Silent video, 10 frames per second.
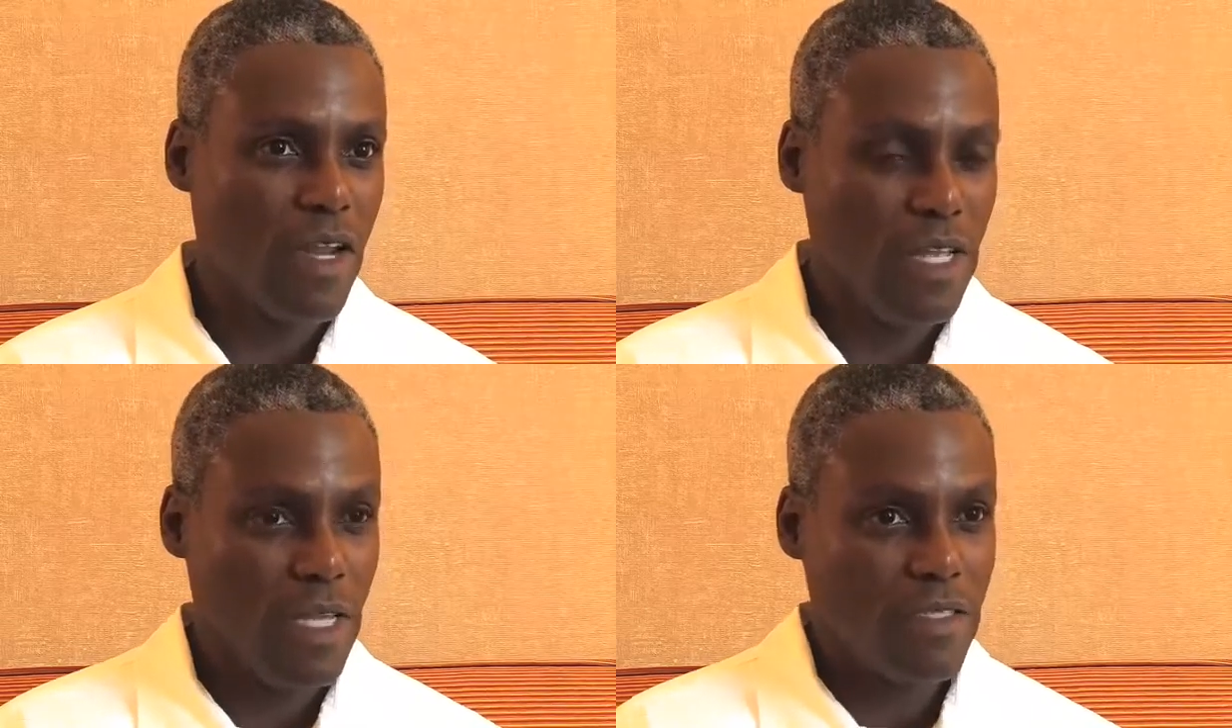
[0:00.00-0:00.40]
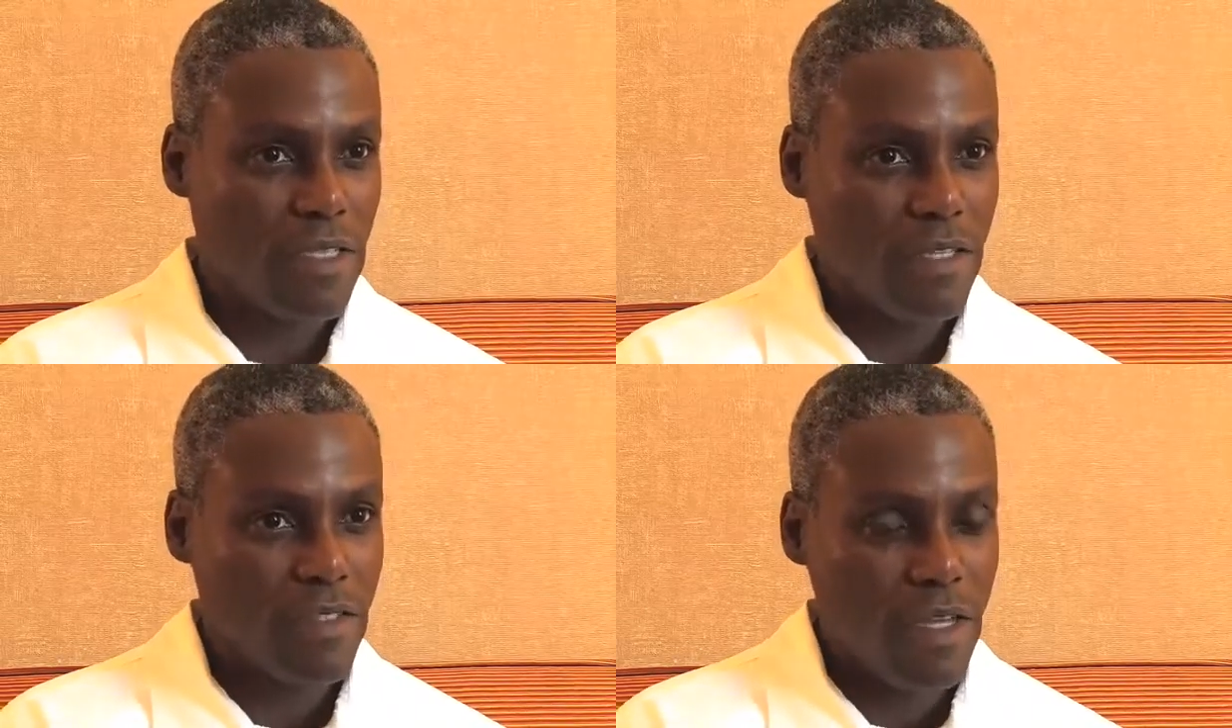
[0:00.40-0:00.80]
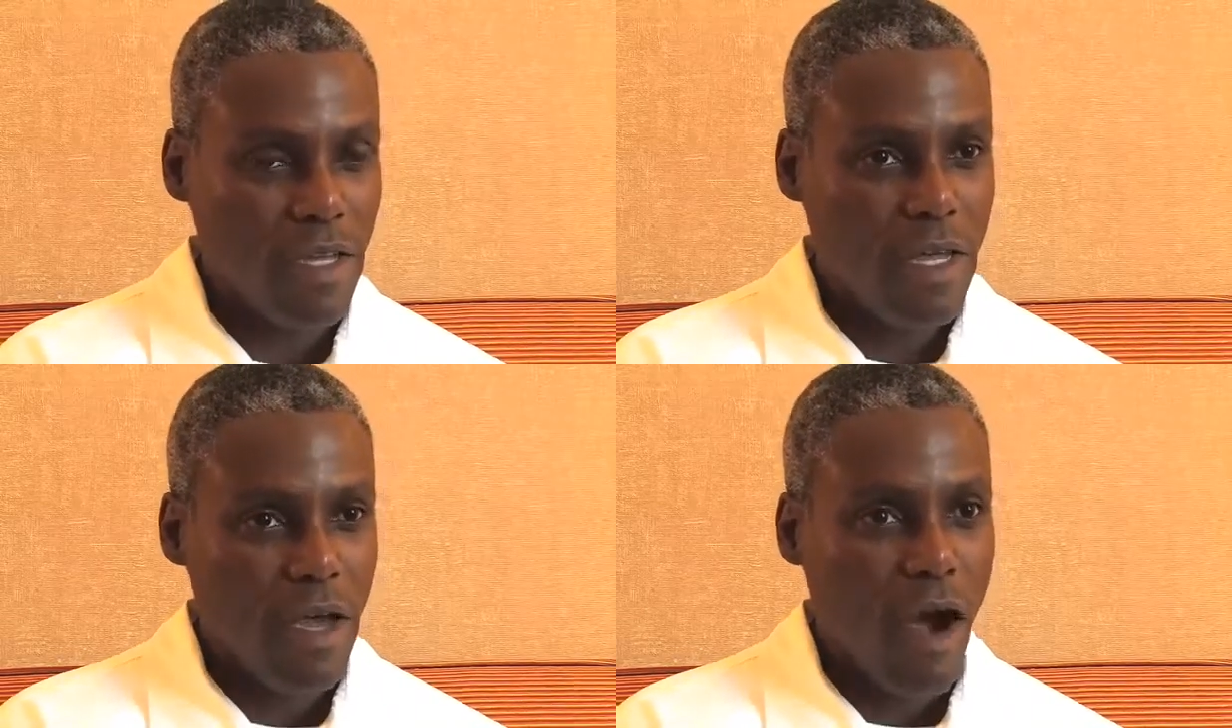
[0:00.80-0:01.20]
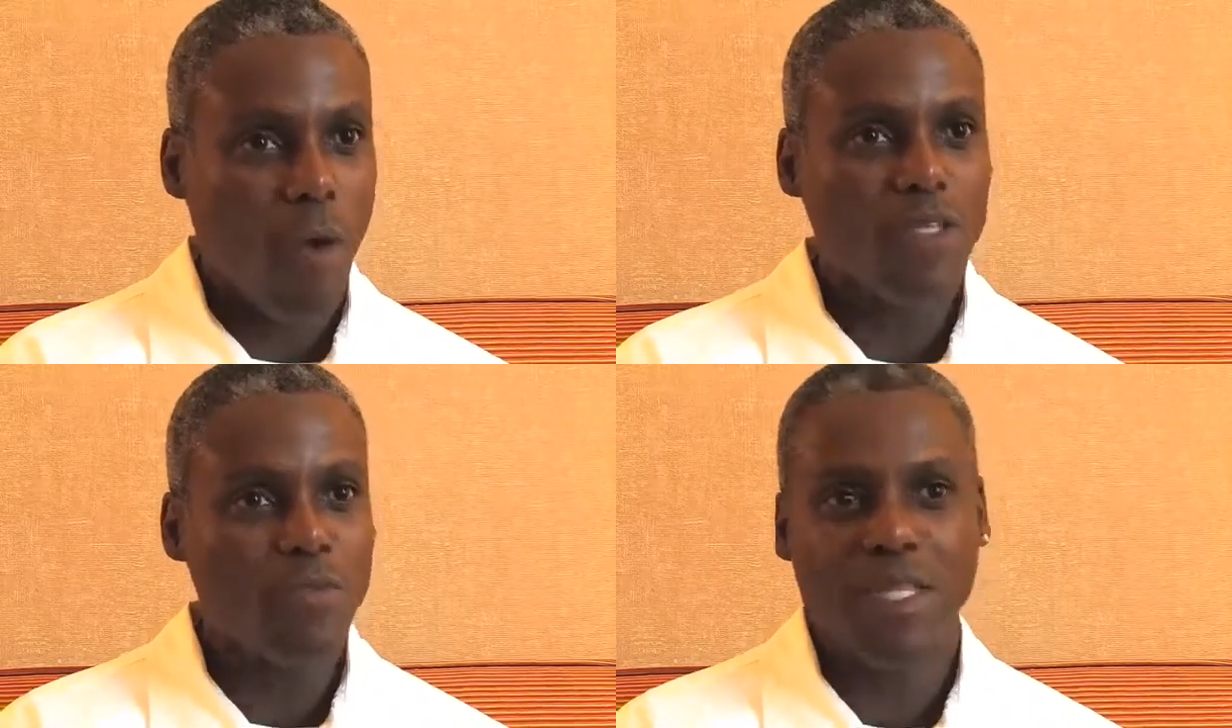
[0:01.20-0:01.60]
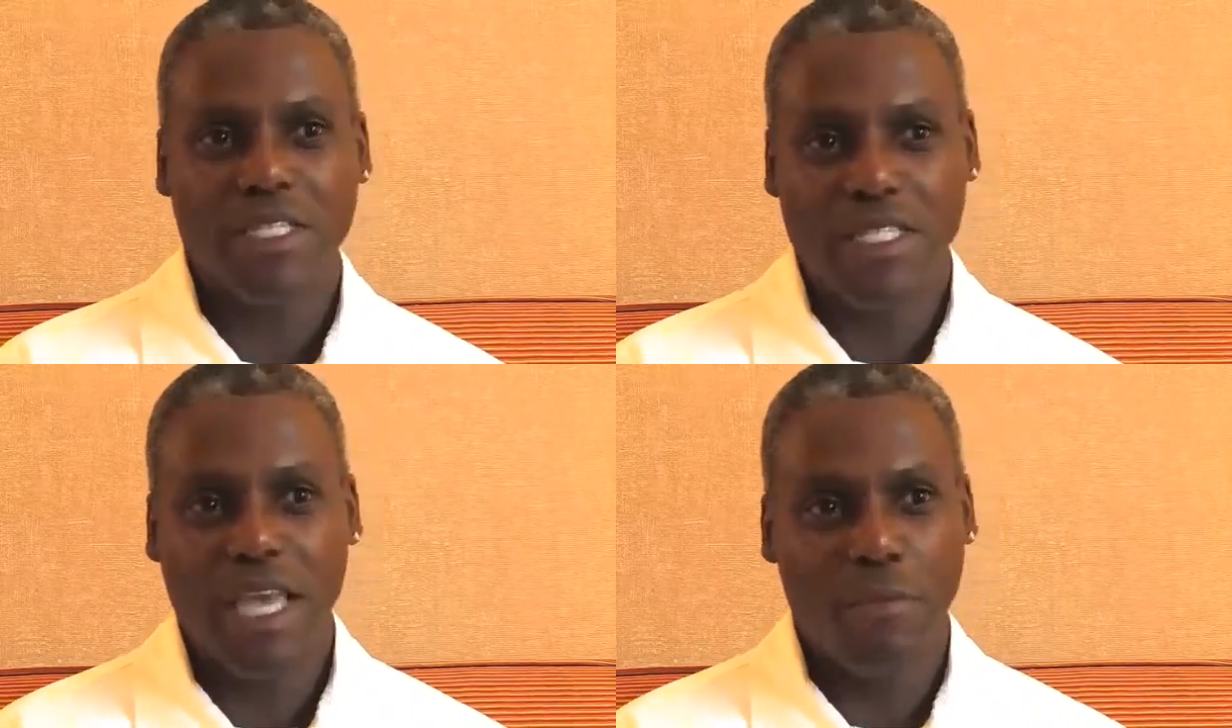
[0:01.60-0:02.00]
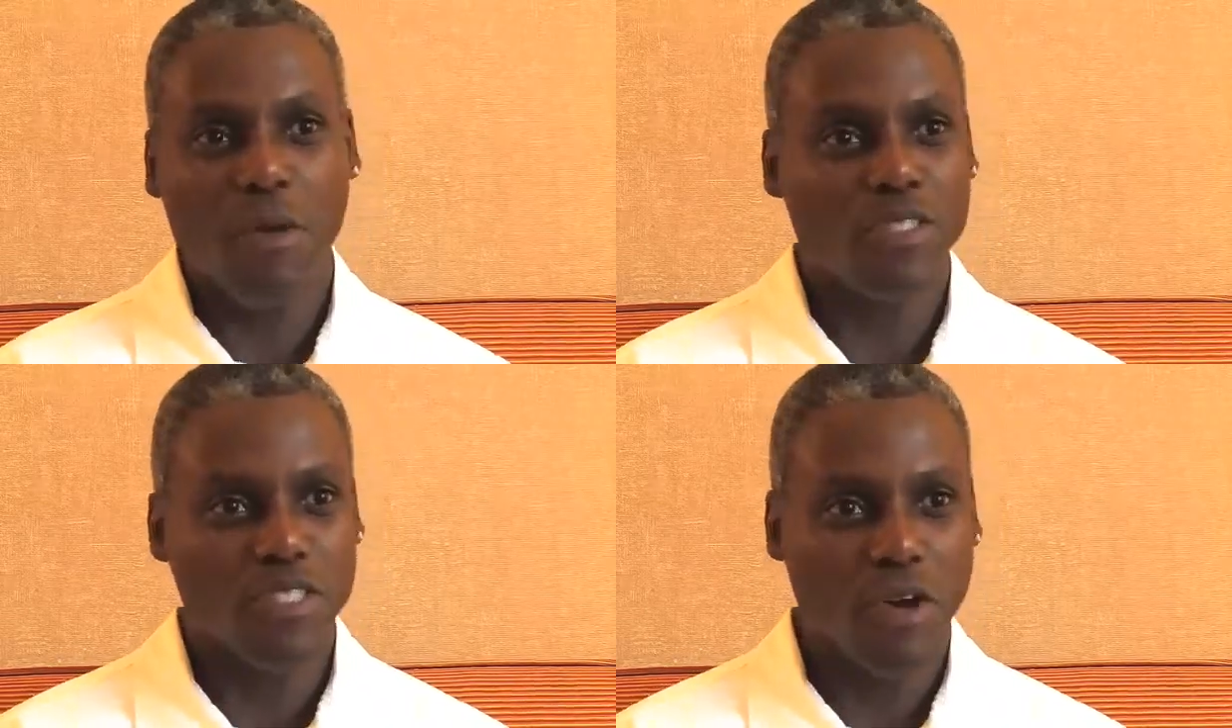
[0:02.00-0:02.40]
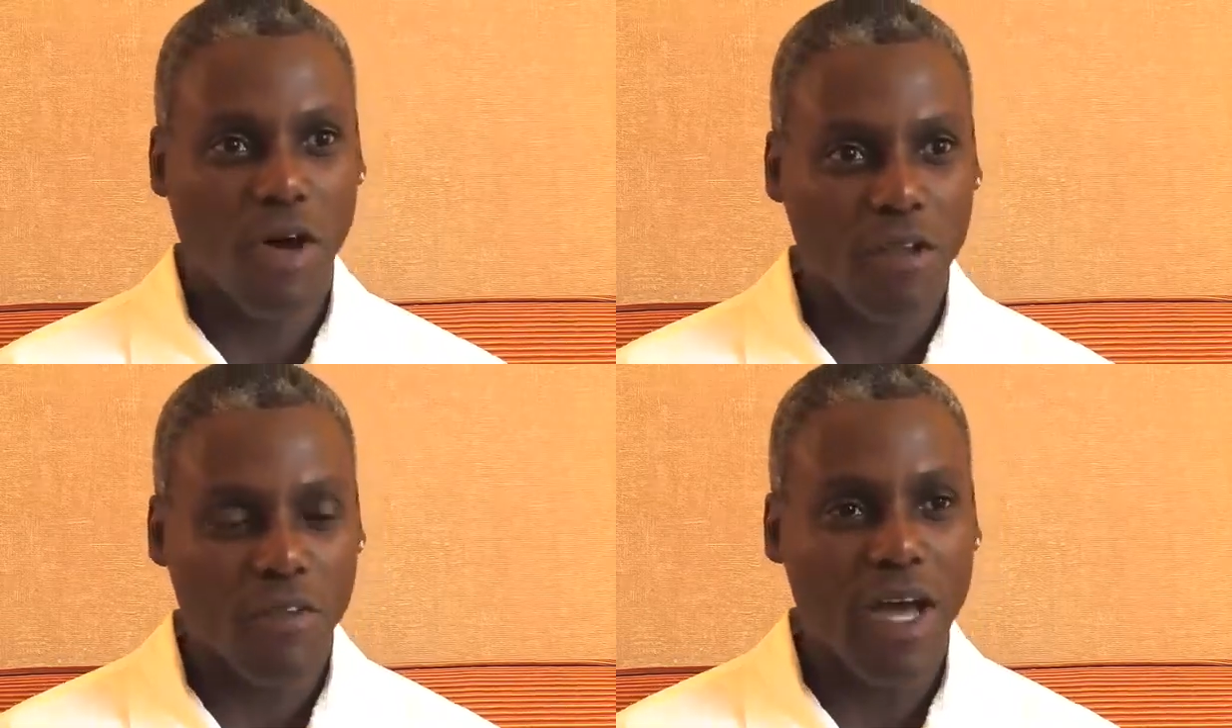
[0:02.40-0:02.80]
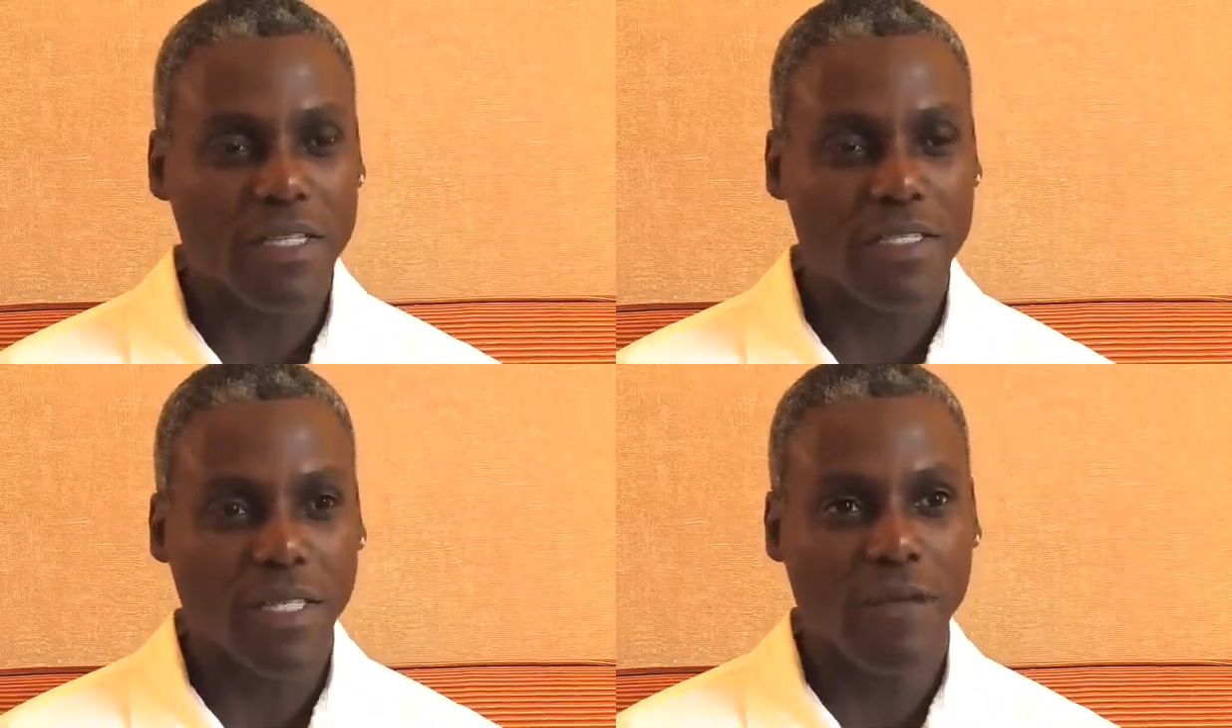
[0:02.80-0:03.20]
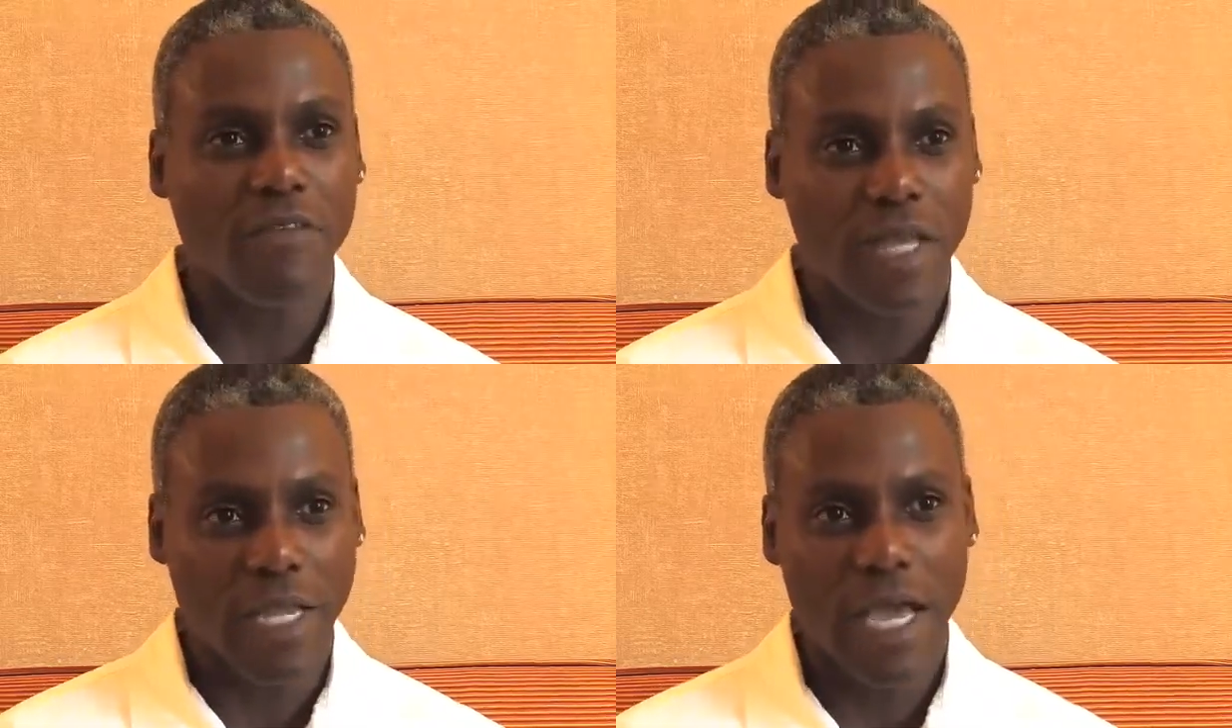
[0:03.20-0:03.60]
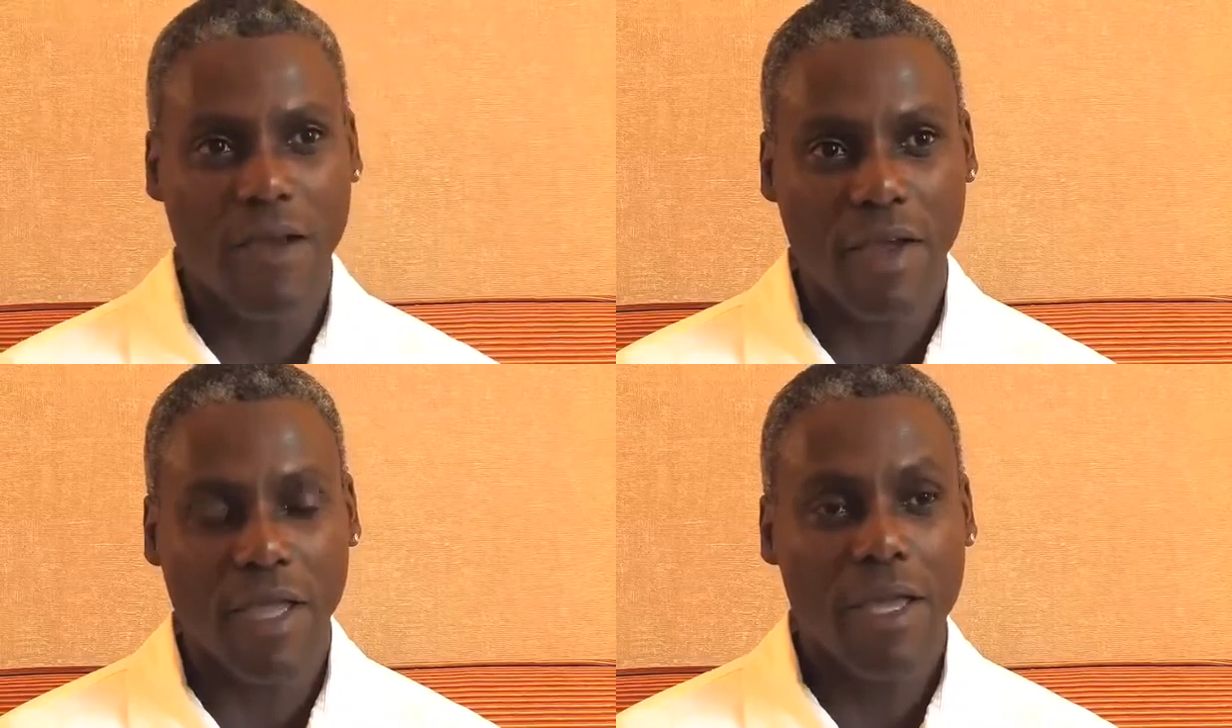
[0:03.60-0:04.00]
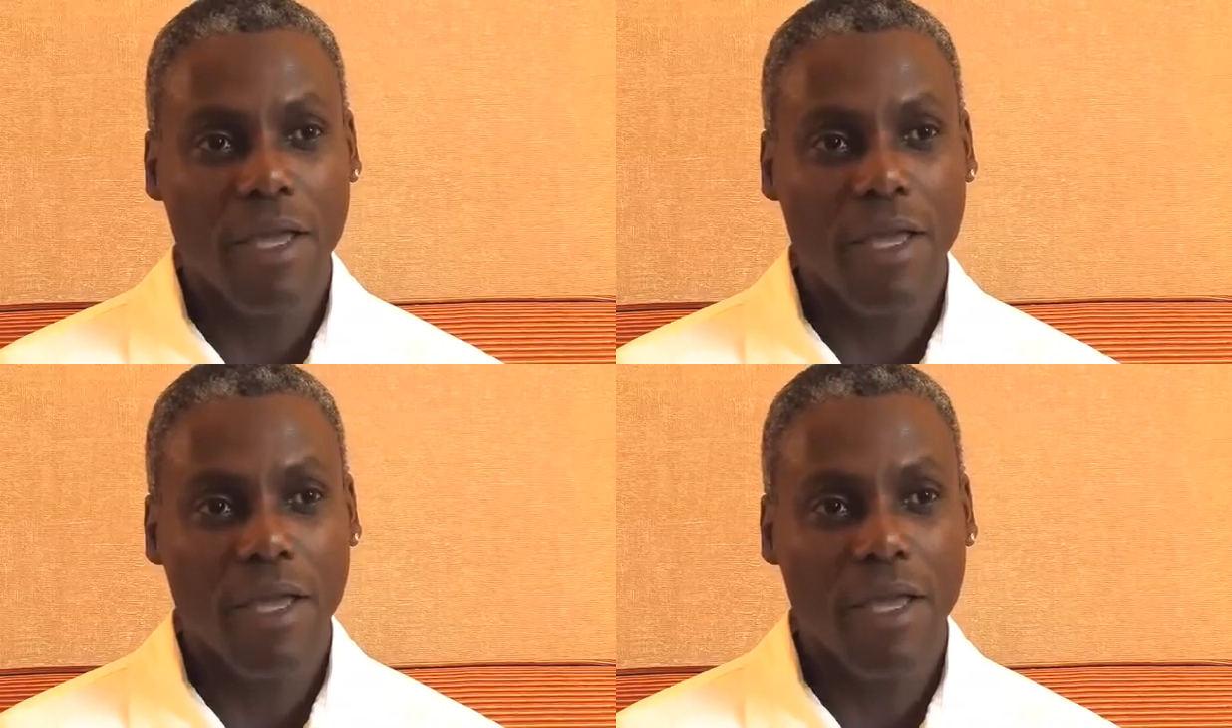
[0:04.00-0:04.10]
He's always been the same person to all of us, loving and caring,